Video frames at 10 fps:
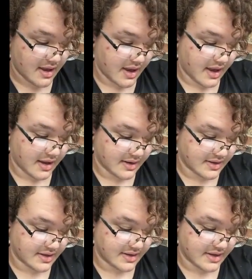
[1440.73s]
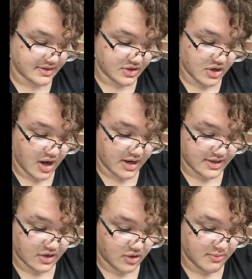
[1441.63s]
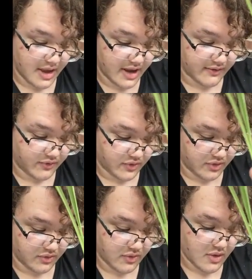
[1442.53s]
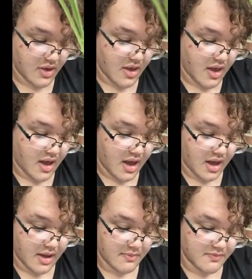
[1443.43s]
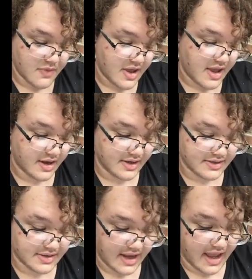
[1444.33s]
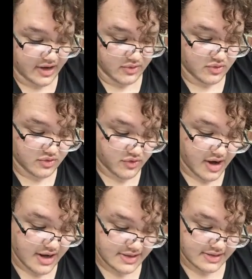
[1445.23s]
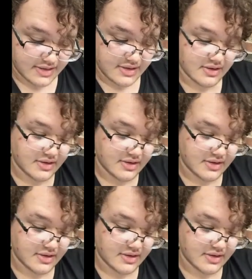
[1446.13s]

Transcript: and it is not at all bad for you. It is an annual grass,